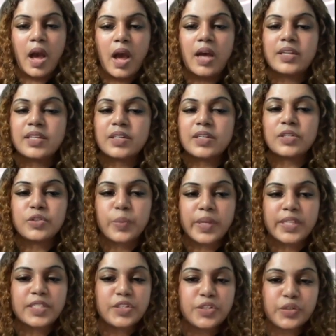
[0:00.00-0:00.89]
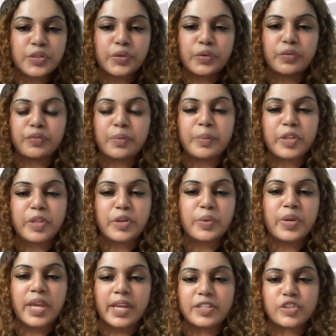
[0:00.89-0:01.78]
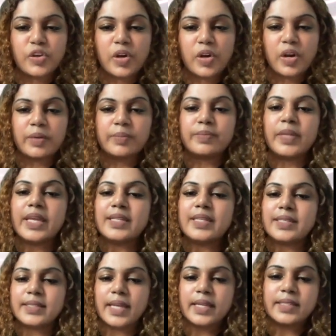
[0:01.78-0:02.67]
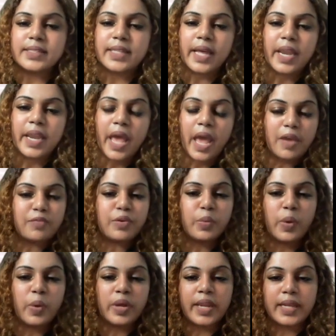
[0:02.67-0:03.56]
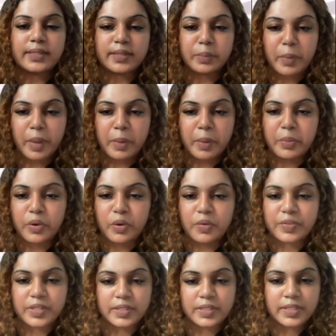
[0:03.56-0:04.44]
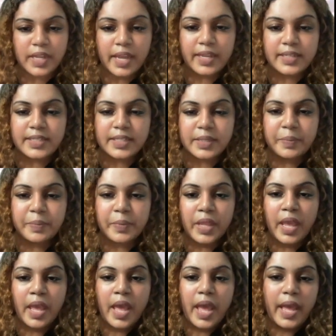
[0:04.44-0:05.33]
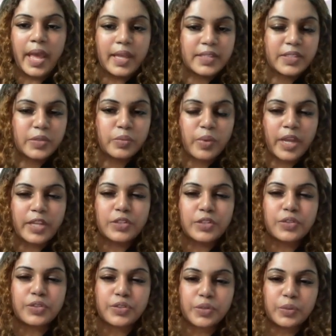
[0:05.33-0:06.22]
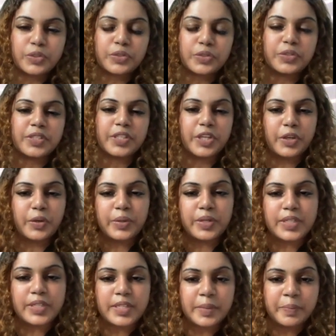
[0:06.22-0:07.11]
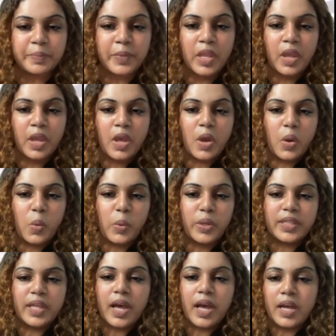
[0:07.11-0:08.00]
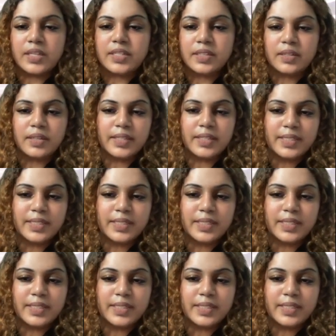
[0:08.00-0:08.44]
Article 22 from the UDHR, it states that everyone as a member of society has the right to social security. What the article